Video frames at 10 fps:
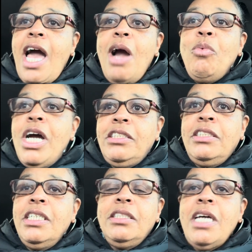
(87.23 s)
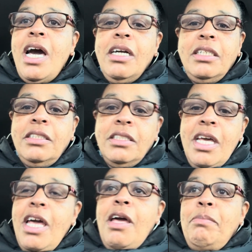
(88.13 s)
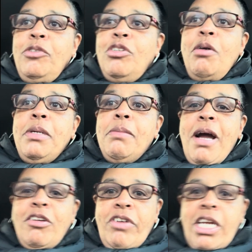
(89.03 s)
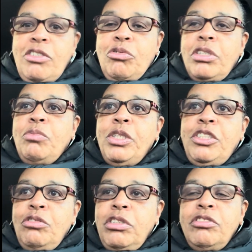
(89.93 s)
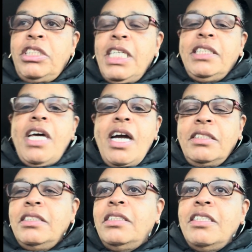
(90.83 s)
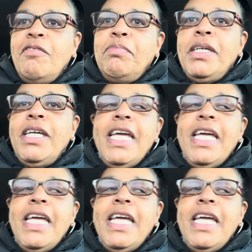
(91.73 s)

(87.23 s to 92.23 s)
I watch TikTok because, me and my granddaughter would do little TikToks and stuff. But